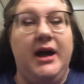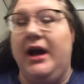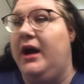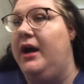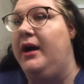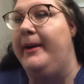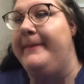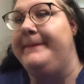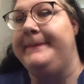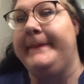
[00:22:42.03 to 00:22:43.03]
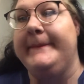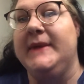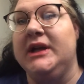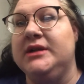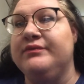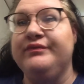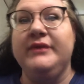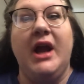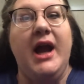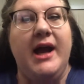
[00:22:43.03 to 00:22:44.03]
I
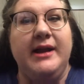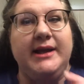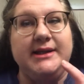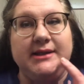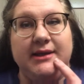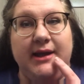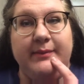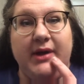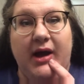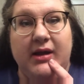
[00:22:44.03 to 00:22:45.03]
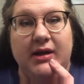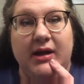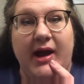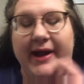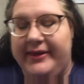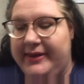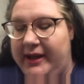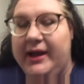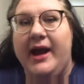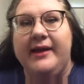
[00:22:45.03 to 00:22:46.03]
like this lip color. I
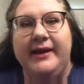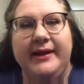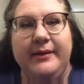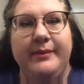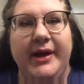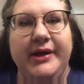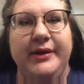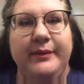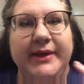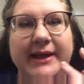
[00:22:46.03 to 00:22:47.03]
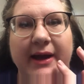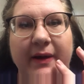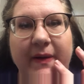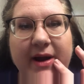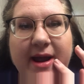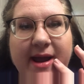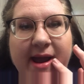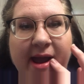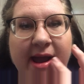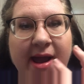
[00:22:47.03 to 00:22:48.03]
think I like it better without
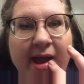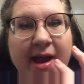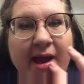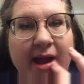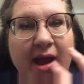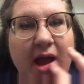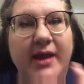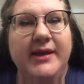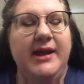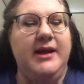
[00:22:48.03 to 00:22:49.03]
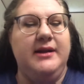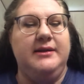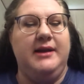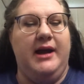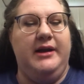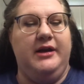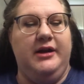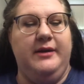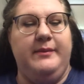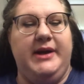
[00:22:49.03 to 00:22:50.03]
the
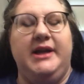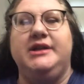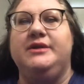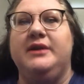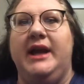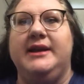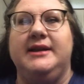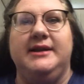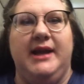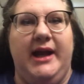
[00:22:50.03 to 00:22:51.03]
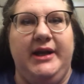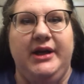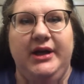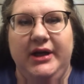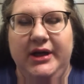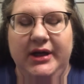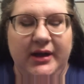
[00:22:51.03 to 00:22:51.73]
liner, but I do like the liner,